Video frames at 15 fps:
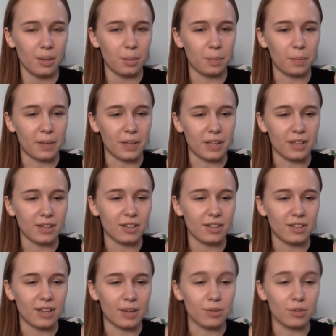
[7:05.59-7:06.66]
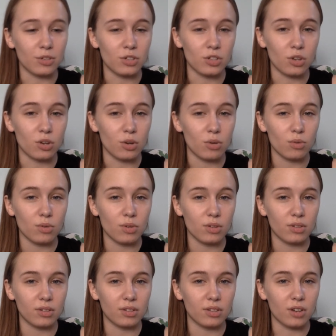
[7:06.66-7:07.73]
But that was so
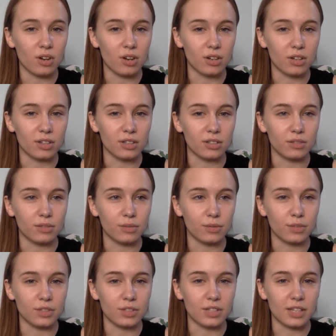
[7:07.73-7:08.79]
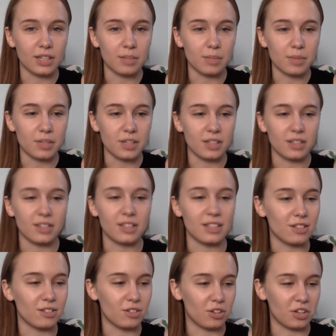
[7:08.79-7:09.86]
hard for Zig because
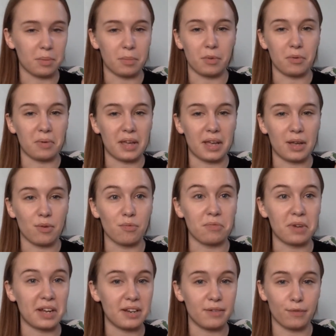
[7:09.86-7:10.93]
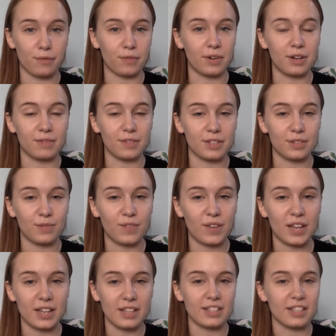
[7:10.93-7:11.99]
they took him away right in front of his
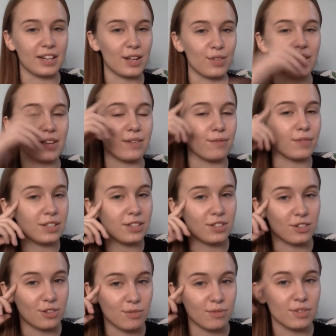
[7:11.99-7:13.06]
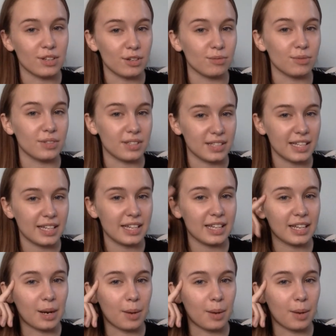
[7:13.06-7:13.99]
face. And I think Vince knew that it was Zig.